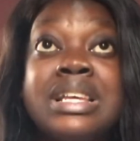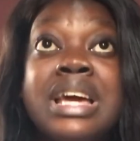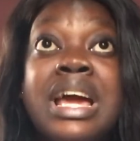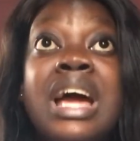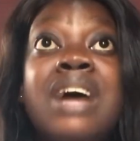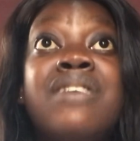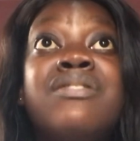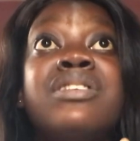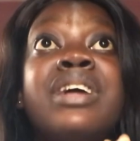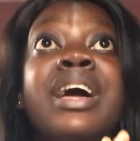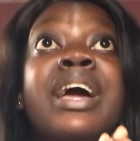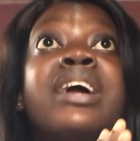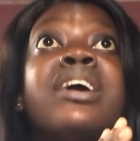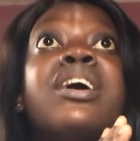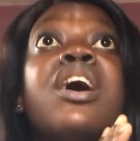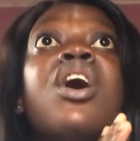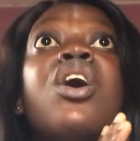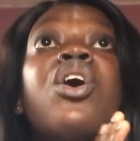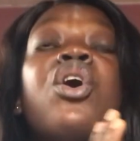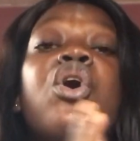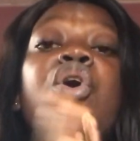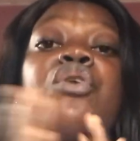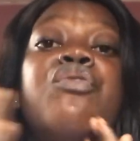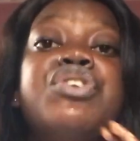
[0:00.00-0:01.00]
I have like
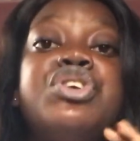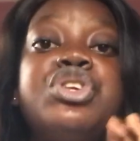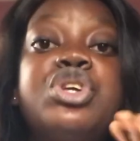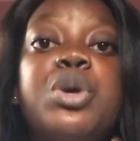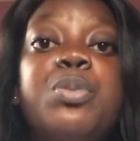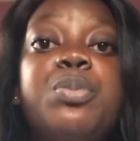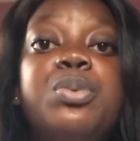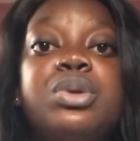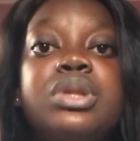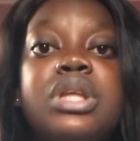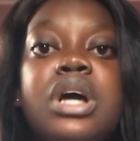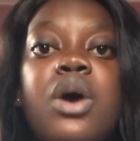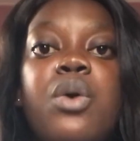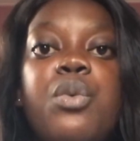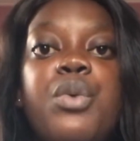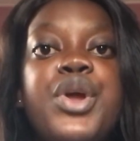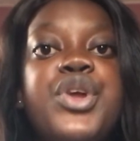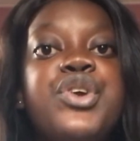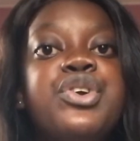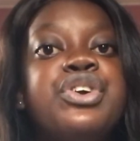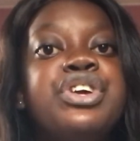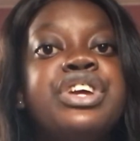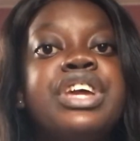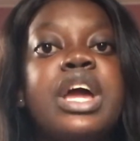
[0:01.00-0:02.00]
a video put out where
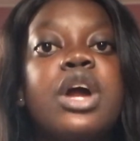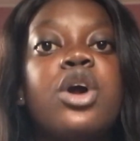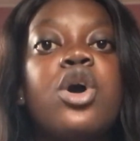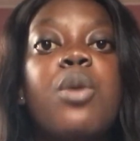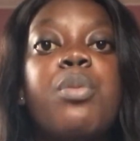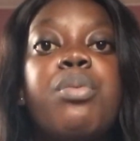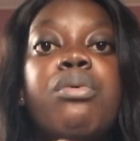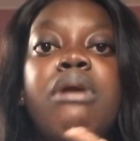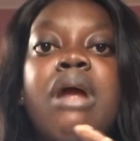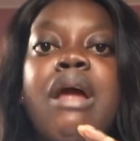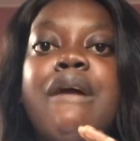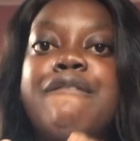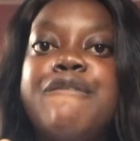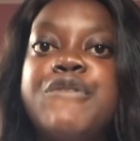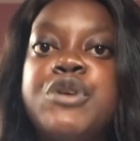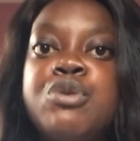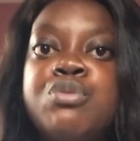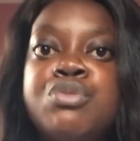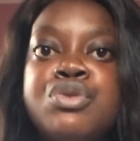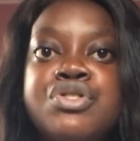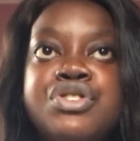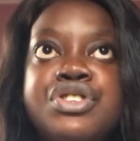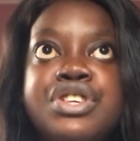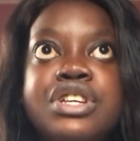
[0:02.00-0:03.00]
you could get copyright free
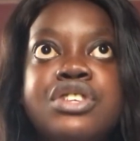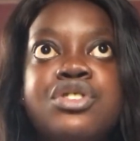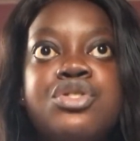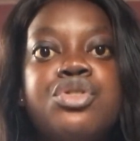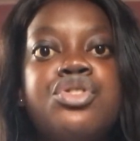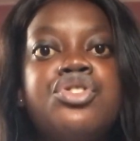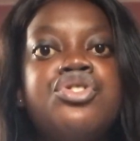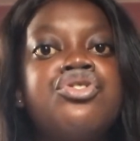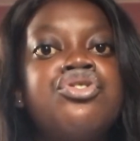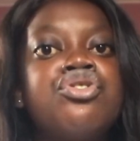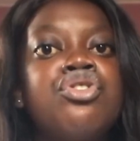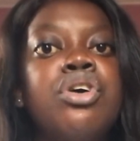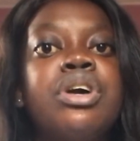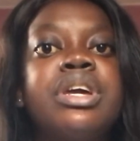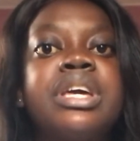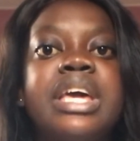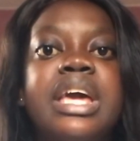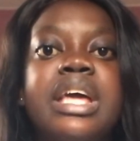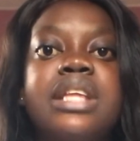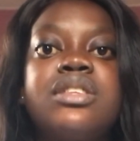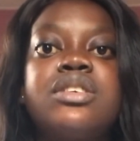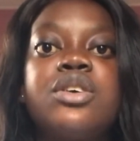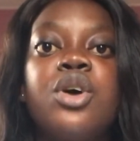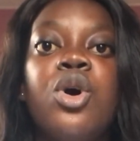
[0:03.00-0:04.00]
music, so you do not
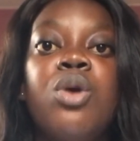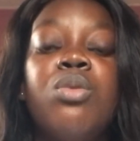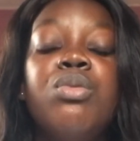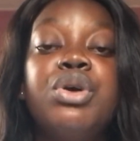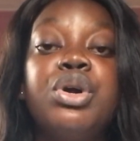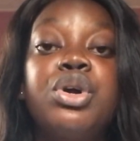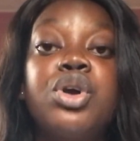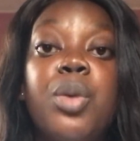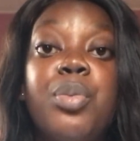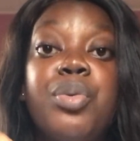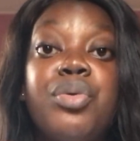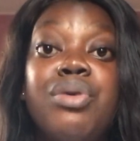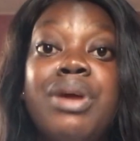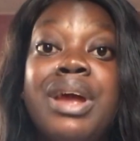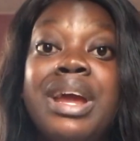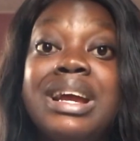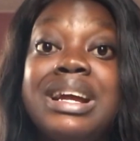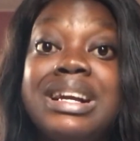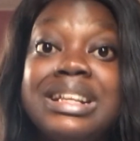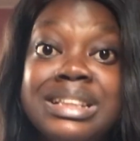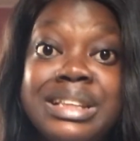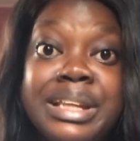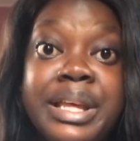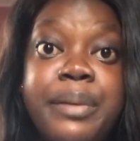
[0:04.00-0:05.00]
get a
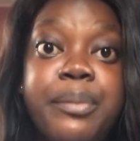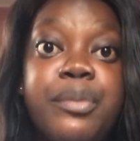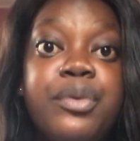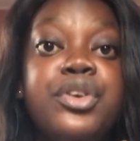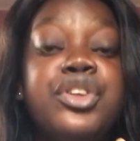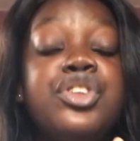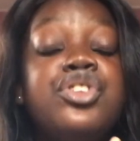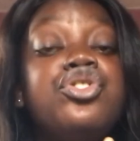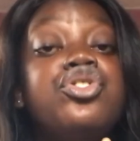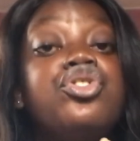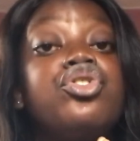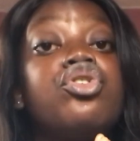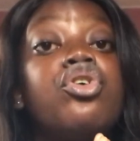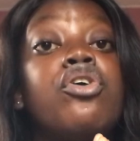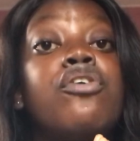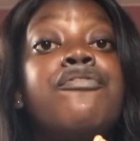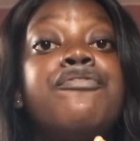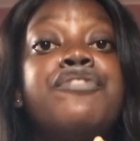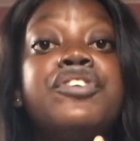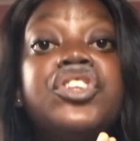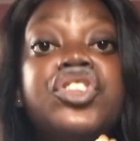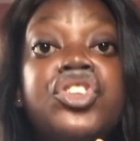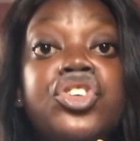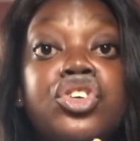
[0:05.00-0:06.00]
copyright claim in your
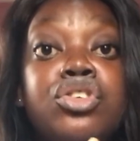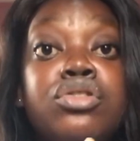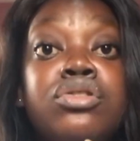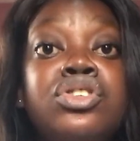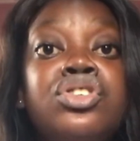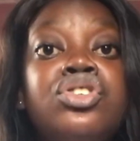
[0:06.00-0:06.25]
video.